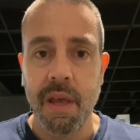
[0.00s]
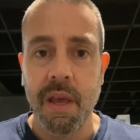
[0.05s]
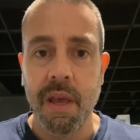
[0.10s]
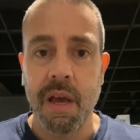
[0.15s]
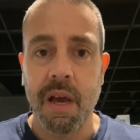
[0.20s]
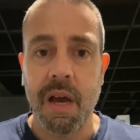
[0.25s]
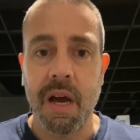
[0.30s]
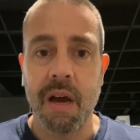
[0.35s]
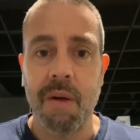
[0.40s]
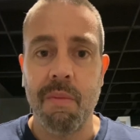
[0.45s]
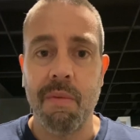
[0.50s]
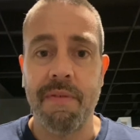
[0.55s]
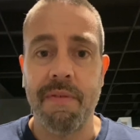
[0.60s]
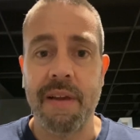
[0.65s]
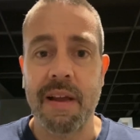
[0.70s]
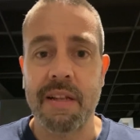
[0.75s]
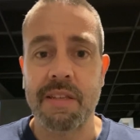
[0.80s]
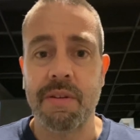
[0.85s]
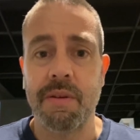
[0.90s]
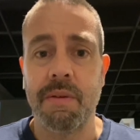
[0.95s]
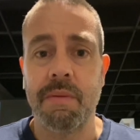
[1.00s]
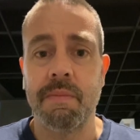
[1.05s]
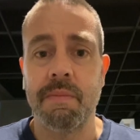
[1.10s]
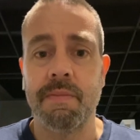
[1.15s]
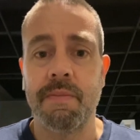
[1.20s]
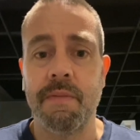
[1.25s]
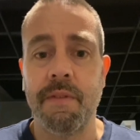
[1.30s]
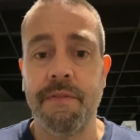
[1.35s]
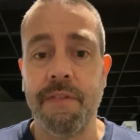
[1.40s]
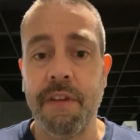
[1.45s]
We've got
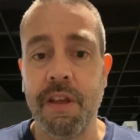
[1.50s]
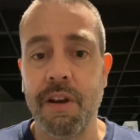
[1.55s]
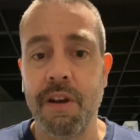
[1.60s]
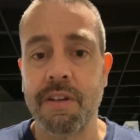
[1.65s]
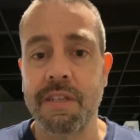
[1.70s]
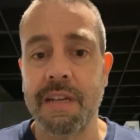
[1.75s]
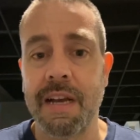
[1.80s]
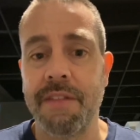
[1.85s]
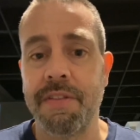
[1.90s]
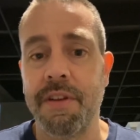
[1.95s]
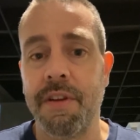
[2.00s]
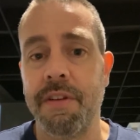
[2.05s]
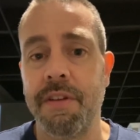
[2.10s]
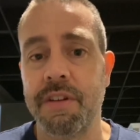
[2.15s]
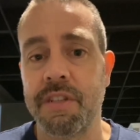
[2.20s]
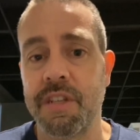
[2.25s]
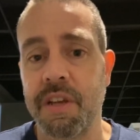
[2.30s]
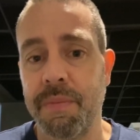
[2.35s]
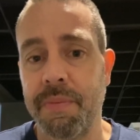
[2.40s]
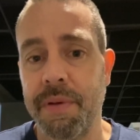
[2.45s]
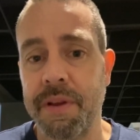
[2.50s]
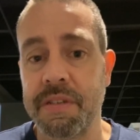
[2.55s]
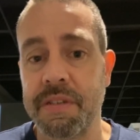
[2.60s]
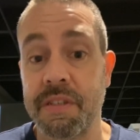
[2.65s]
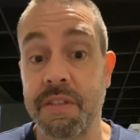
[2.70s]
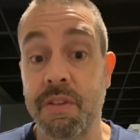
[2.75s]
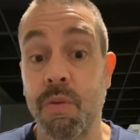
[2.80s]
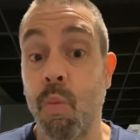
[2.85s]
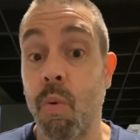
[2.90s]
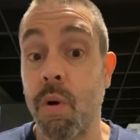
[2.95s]
some feelers out there. There are some
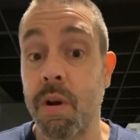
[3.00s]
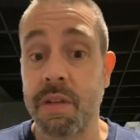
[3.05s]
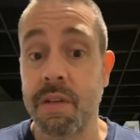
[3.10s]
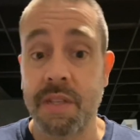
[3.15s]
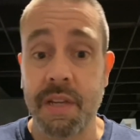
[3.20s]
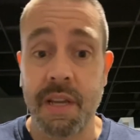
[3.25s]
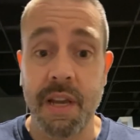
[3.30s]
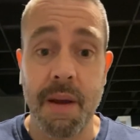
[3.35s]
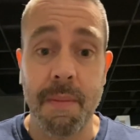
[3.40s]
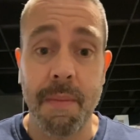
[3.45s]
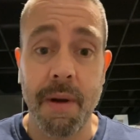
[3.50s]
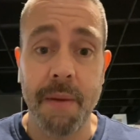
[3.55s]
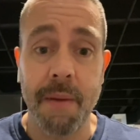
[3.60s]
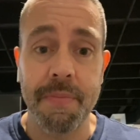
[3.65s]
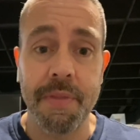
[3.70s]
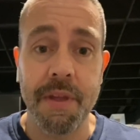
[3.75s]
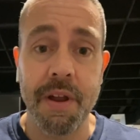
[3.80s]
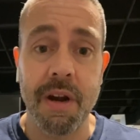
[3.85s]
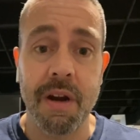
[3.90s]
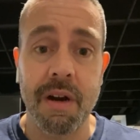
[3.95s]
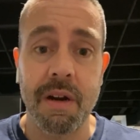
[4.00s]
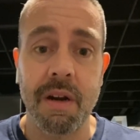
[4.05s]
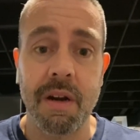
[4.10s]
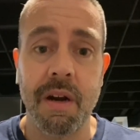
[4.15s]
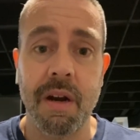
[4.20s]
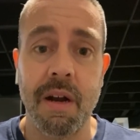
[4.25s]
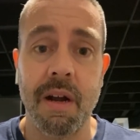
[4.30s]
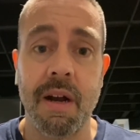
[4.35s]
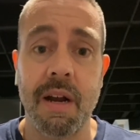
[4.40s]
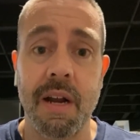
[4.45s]
places that want us to come up
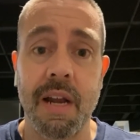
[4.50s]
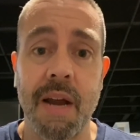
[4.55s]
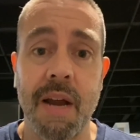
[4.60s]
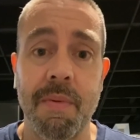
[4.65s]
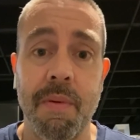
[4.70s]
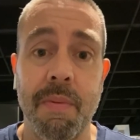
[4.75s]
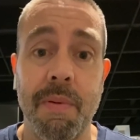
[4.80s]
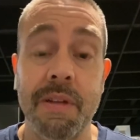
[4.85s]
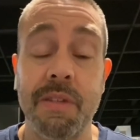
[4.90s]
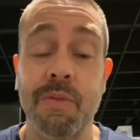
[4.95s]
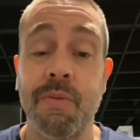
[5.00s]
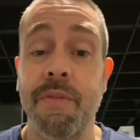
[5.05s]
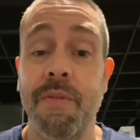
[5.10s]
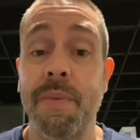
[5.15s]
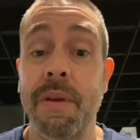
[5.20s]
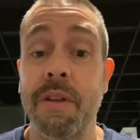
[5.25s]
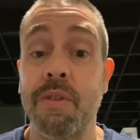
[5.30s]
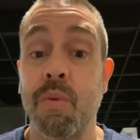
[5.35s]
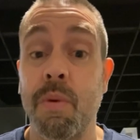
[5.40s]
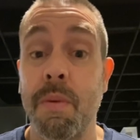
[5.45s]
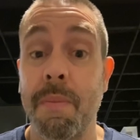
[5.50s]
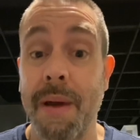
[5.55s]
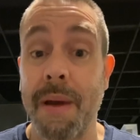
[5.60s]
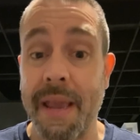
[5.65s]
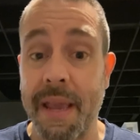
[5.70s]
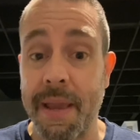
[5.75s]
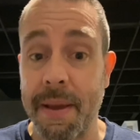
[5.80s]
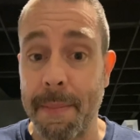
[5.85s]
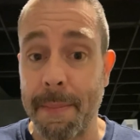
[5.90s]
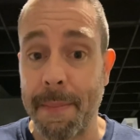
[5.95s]
there. A couple of places we've been to we
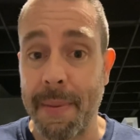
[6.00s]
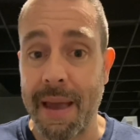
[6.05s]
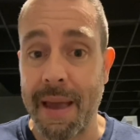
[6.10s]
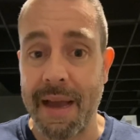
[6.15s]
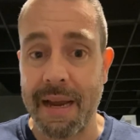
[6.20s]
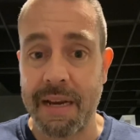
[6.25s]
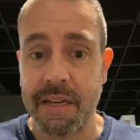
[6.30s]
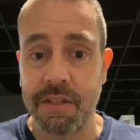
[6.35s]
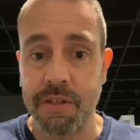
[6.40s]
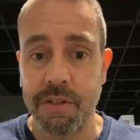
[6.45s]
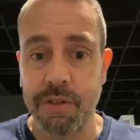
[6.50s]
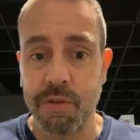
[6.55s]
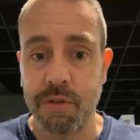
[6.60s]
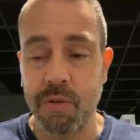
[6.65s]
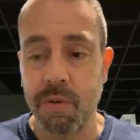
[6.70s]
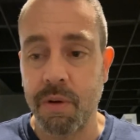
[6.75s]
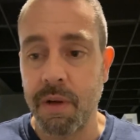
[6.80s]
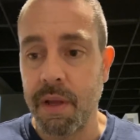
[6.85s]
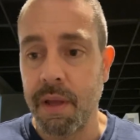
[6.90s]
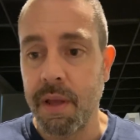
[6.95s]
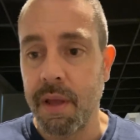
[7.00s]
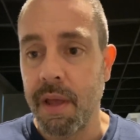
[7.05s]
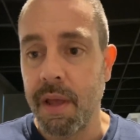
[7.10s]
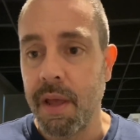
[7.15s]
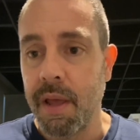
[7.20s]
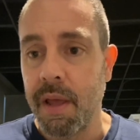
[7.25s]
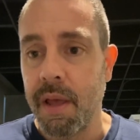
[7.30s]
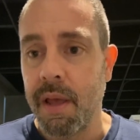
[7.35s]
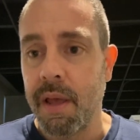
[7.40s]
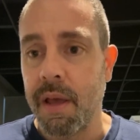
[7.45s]
might come back to.
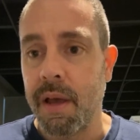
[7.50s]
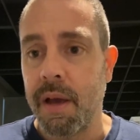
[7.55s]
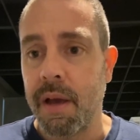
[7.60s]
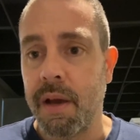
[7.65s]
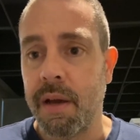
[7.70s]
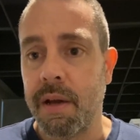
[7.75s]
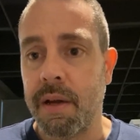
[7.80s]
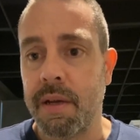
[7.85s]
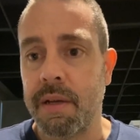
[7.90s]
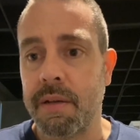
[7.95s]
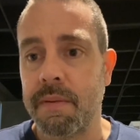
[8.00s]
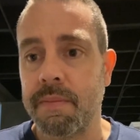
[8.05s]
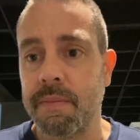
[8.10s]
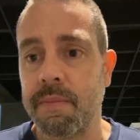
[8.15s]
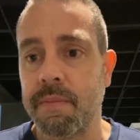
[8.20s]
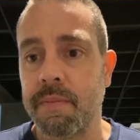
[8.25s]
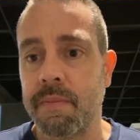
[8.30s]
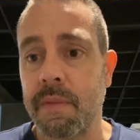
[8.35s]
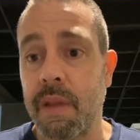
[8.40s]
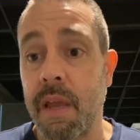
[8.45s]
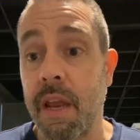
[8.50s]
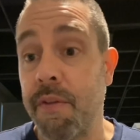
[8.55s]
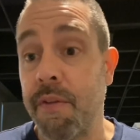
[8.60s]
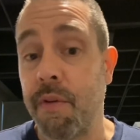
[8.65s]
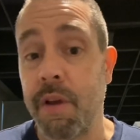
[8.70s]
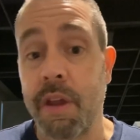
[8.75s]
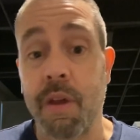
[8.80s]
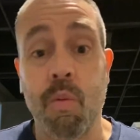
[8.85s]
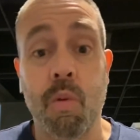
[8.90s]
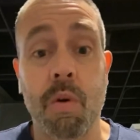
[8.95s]
And if
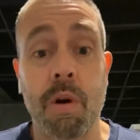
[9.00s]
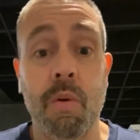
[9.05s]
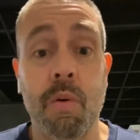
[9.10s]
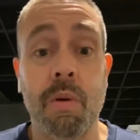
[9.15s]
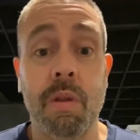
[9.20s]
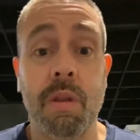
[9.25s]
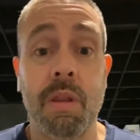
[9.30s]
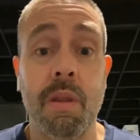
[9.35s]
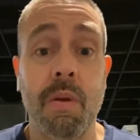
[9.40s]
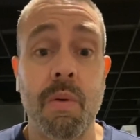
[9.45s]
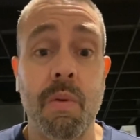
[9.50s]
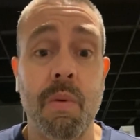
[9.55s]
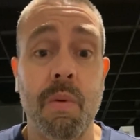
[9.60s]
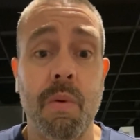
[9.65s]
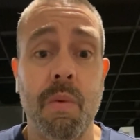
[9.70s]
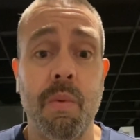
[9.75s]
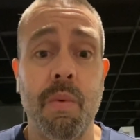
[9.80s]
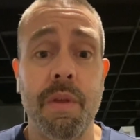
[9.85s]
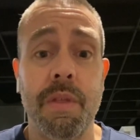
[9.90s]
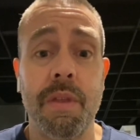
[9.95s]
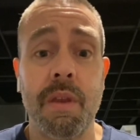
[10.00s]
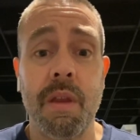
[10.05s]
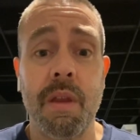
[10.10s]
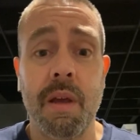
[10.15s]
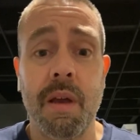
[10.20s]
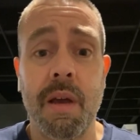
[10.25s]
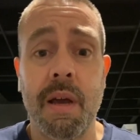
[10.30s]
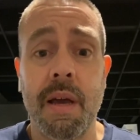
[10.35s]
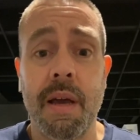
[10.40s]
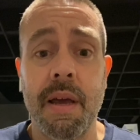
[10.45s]
we can work with
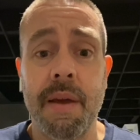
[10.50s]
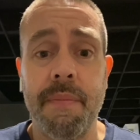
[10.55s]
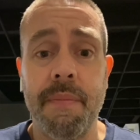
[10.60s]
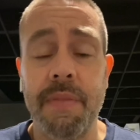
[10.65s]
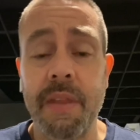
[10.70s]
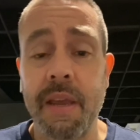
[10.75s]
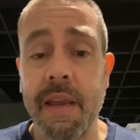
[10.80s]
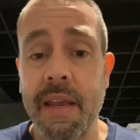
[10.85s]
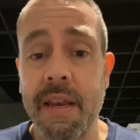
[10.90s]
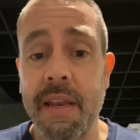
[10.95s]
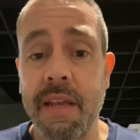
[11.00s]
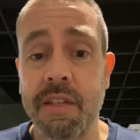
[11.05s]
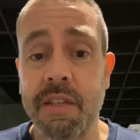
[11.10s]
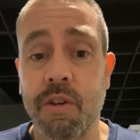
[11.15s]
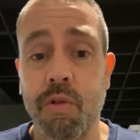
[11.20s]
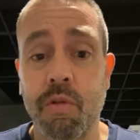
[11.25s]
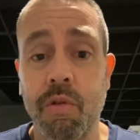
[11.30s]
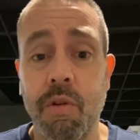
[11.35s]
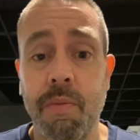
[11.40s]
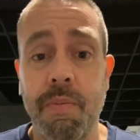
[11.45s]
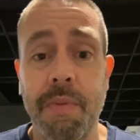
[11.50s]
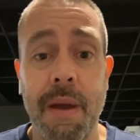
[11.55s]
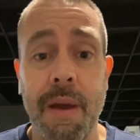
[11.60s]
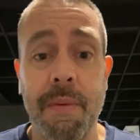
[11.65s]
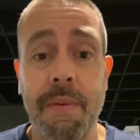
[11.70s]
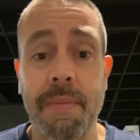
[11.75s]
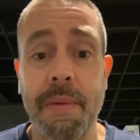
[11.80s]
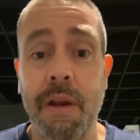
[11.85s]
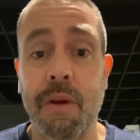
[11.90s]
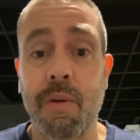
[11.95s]
Nick and his group, that
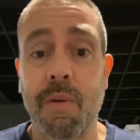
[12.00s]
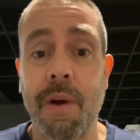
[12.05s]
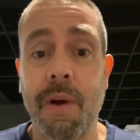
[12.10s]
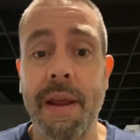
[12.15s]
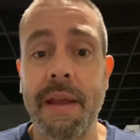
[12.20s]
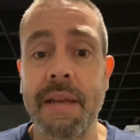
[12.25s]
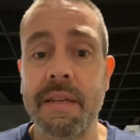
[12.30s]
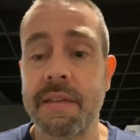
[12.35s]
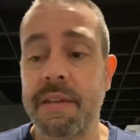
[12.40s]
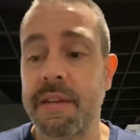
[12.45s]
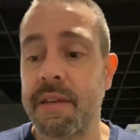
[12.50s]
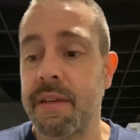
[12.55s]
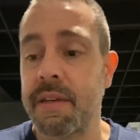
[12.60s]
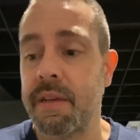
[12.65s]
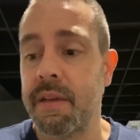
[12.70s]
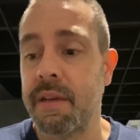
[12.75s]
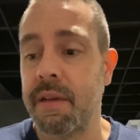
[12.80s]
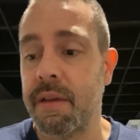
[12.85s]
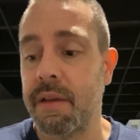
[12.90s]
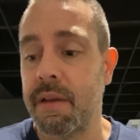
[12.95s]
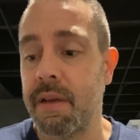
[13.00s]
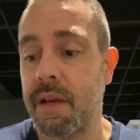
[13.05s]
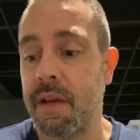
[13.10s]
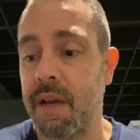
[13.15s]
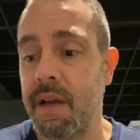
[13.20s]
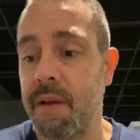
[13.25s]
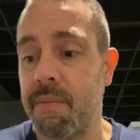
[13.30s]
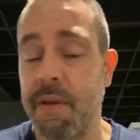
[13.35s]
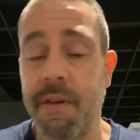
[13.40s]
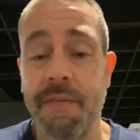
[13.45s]
would be great.
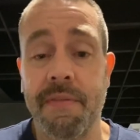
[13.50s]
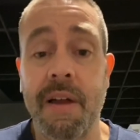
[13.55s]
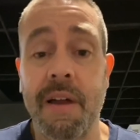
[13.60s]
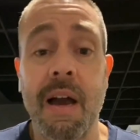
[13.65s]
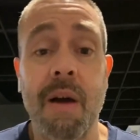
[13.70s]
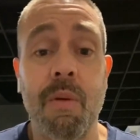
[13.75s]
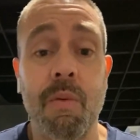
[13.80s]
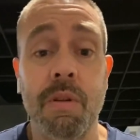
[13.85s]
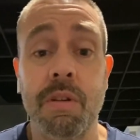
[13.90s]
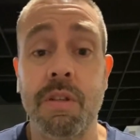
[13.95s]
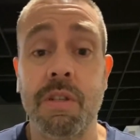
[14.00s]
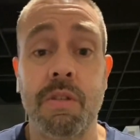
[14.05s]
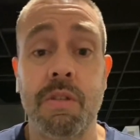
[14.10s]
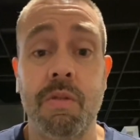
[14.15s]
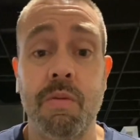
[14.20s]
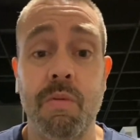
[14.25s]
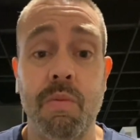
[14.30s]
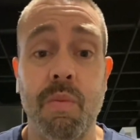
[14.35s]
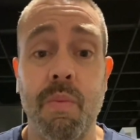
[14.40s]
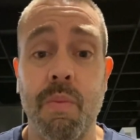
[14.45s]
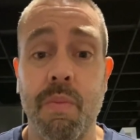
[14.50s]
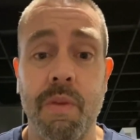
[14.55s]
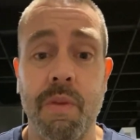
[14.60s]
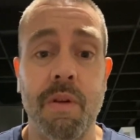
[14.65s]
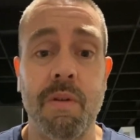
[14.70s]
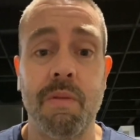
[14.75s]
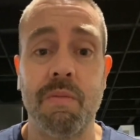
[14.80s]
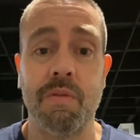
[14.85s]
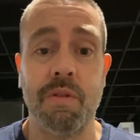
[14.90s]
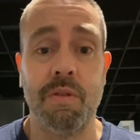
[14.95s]
If not, we'll just we'll
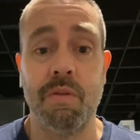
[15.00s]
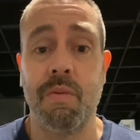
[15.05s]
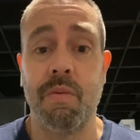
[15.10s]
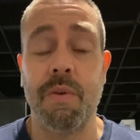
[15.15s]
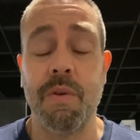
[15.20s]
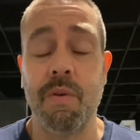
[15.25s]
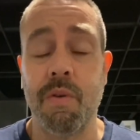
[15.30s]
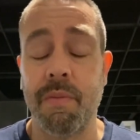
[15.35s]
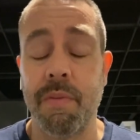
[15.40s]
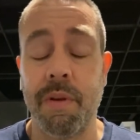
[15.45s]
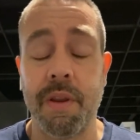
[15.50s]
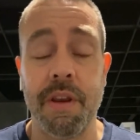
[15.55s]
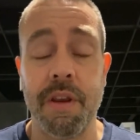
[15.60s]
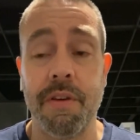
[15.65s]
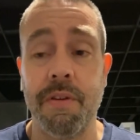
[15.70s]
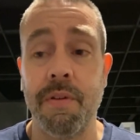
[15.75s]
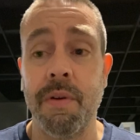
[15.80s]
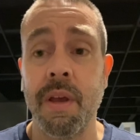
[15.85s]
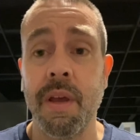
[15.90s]
do what we normally do.